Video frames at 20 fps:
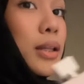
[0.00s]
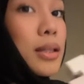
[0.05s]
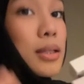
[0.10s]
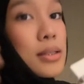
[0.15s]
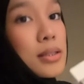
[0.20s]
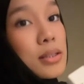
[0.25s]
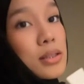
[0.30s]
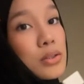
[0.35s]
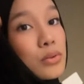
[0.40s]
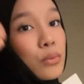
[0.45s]

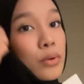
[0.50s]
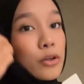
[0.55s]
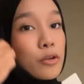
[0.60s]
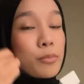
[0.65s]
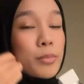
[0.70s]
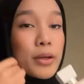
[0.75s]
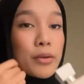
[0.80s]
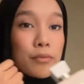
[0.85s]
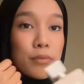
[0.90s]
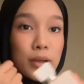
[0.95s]
This is one
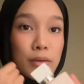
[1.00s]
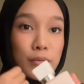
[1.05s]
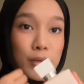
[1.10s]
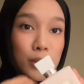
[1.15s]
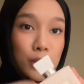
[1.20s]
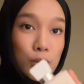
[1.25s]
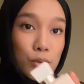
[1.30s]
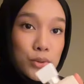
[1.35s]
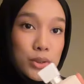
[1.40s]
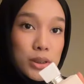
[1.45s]
of my
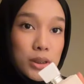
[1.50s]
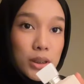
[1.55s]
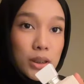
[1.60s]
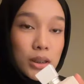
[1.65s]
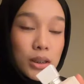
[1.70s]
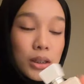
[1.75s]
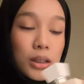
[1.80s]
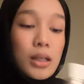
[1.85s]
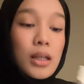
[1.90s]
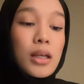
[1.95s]
favorite
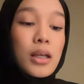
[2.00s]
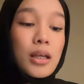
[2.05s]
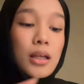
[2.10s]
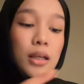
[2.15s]
lotion.